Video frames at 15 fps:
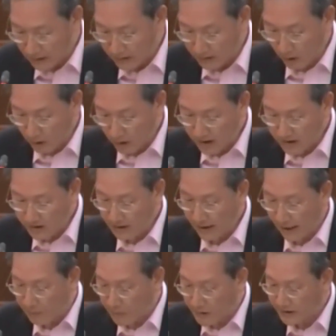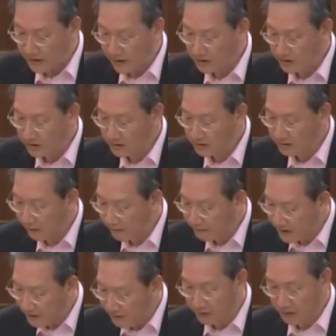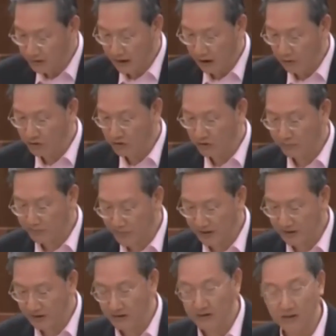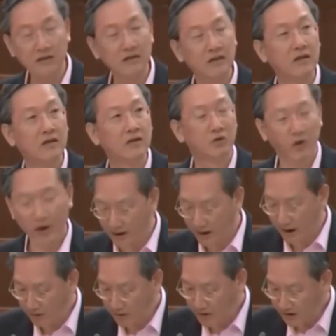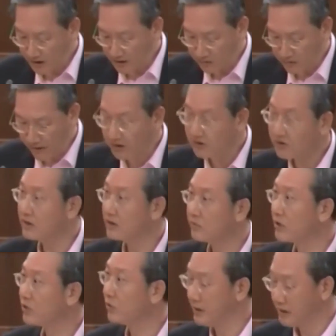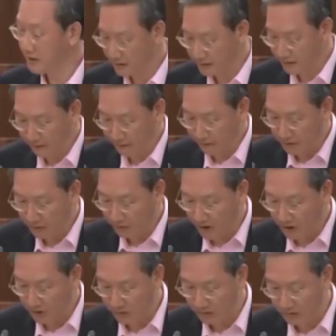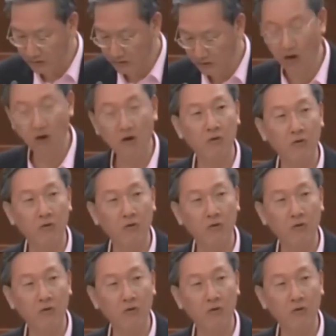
knowledge and appreciations of different cultural practices to encourage interactions between different racial or